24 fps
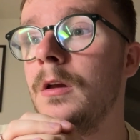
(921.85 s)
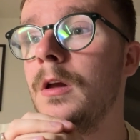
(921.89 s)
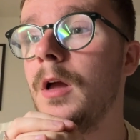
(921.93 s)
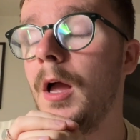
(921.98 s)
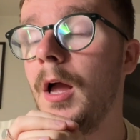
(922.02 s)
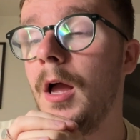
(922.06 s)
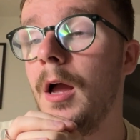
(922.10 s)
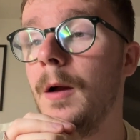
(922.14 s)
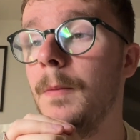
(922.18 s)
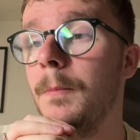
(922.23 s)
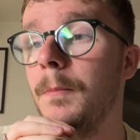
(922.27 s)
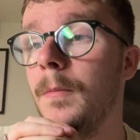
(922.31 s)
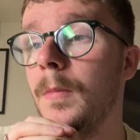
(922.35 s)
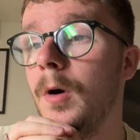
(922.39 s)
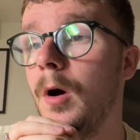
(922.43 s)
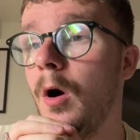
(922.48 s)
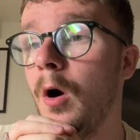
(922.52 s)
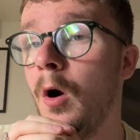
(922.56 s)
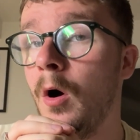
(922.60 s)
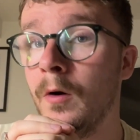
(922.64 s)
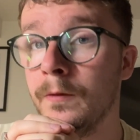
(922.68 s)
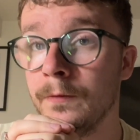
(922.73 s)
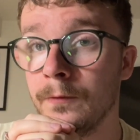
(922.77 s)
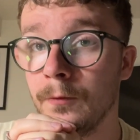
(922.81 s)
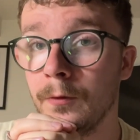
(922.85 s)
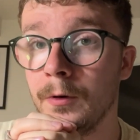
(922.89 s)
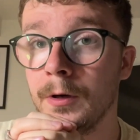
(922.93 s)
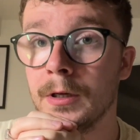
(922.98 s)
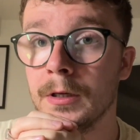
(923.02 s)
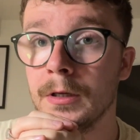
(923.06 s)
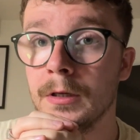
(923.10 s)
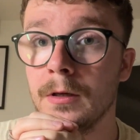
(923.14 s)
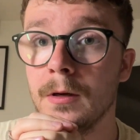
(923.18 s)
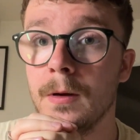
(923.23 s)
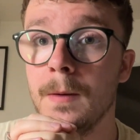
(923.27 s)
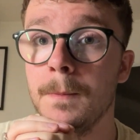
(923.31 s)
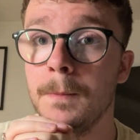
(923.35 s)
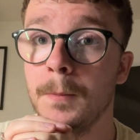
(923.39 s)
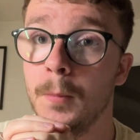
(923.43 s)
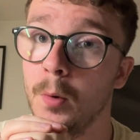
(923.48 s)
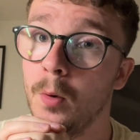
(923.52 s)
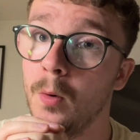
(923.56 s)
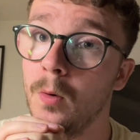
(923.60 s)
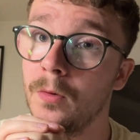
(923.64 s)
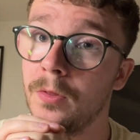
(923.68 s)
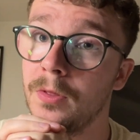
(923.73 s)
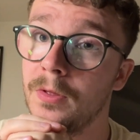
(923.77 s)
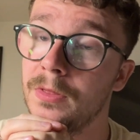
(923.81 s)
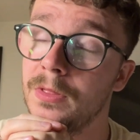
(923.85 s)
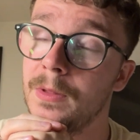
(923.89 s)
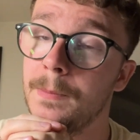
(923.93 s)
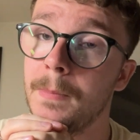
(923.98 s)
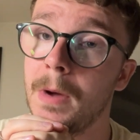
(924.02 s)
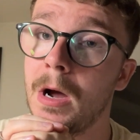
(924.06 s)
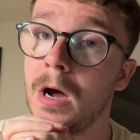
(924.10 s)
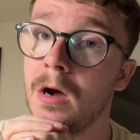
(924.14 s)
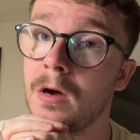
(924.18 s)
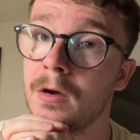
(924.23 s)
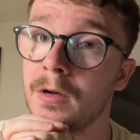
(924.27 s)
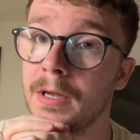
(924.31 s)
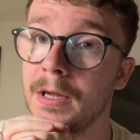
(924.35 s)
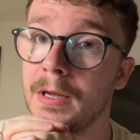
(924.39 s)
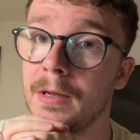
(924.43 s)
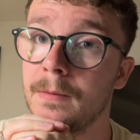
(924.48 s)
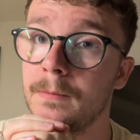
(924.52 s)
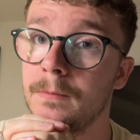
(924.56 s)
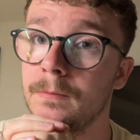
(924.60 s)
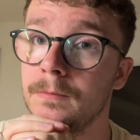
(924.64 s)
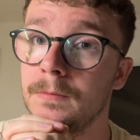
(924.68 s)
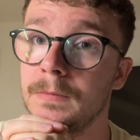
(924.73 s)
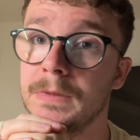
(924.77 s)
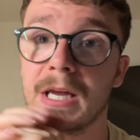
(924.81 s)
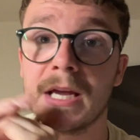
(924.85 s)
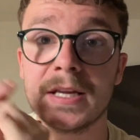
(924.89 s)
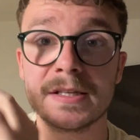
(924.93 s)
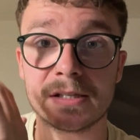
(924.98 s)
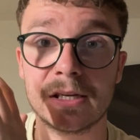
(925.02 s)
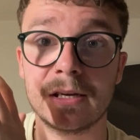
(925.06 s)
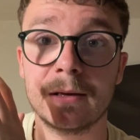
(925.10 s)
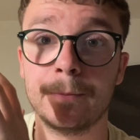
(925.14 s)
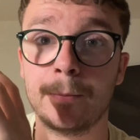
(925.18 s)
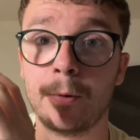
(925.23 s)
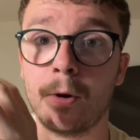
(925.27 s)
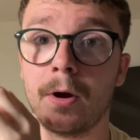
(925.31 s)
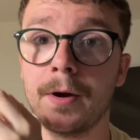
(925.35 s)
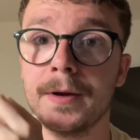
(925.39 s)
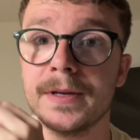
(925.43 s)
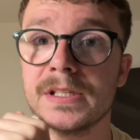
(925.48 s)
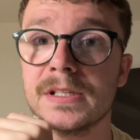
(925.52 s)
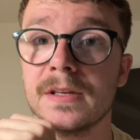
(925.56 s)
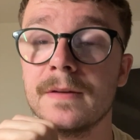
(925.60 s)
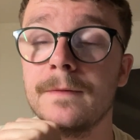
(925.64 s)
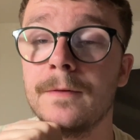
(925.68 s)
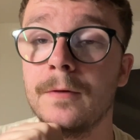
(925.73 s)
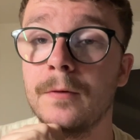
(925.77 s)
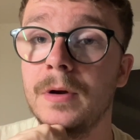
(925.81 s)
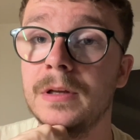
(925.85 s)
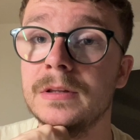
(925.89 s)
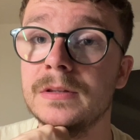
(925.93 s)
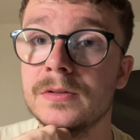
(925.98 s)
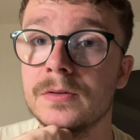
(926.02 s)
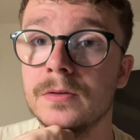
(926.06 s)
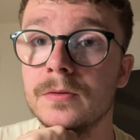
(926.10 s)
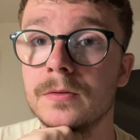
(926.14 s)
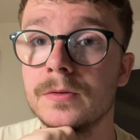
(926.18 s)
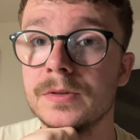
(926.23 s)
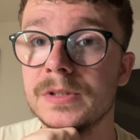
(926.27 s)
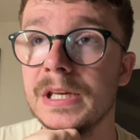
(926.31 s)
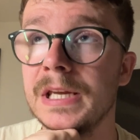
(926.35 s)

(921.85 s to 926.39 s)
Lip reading: offering more than the market, the asking price for rentals.